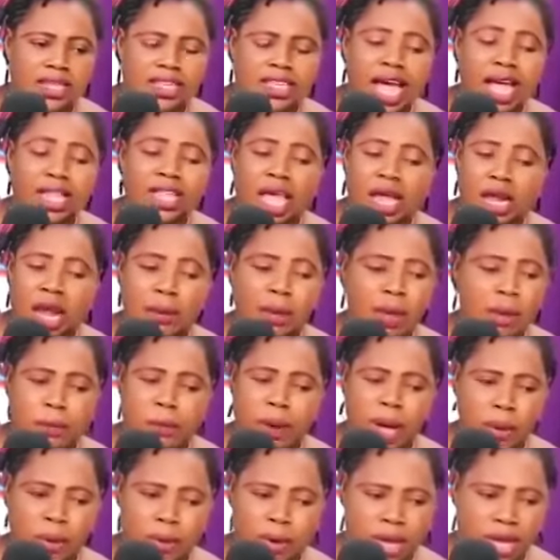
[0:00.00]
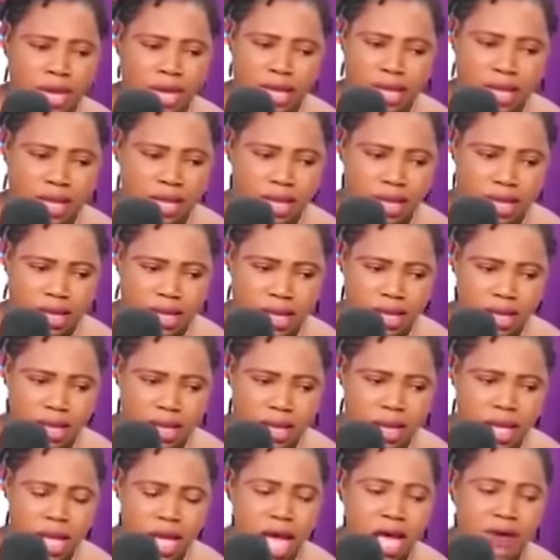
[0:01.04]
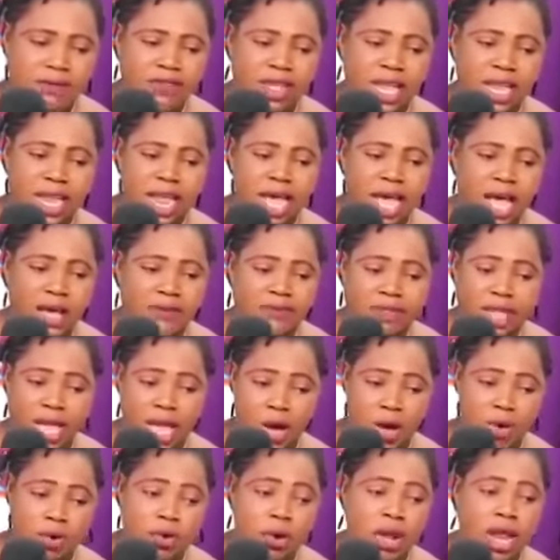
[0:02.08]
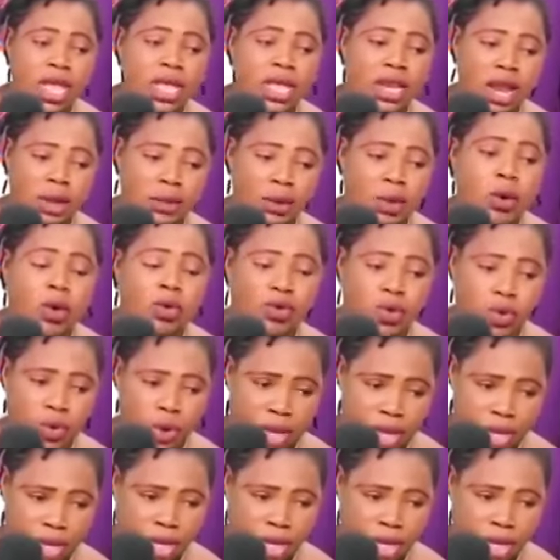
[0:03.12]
ho ye fa after that, after on one in a boy.